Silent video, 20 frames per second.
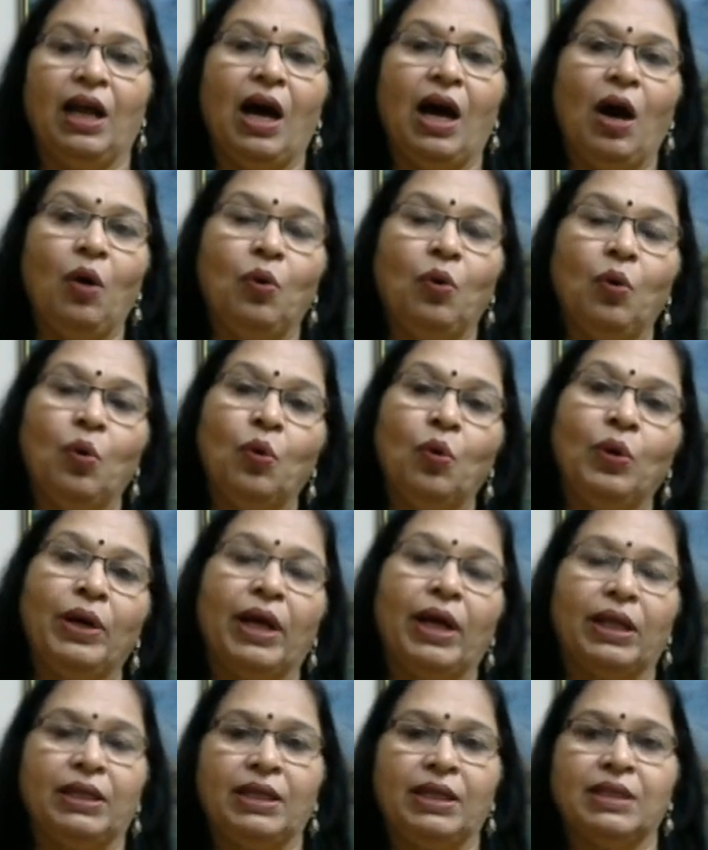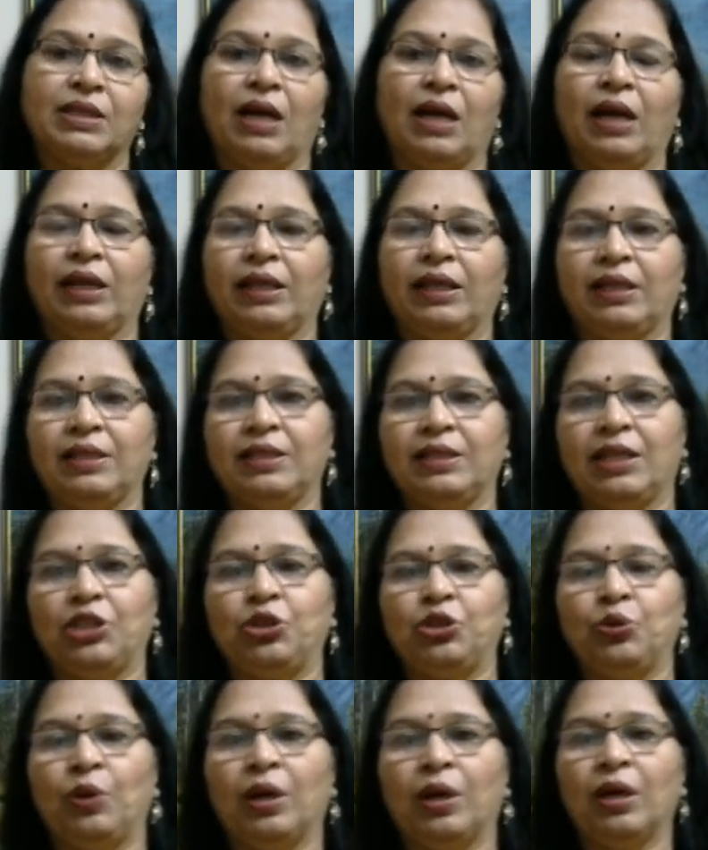How old are these articles
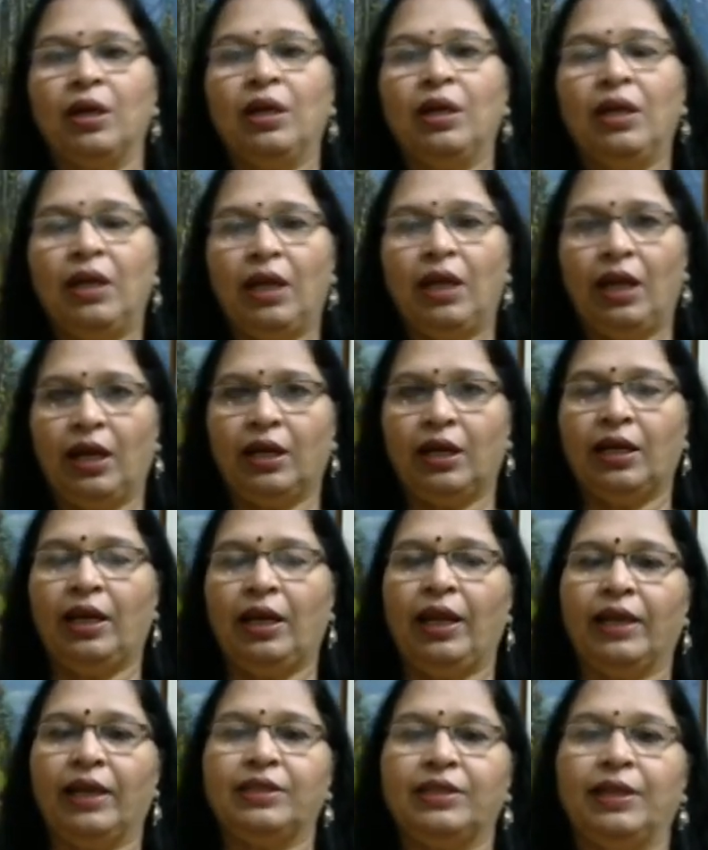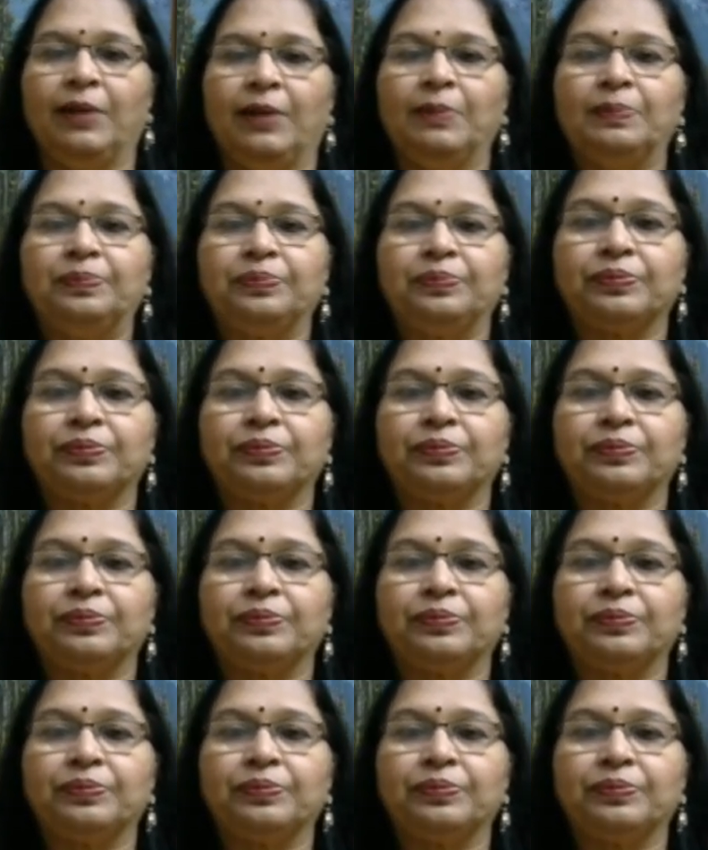that you are collecting?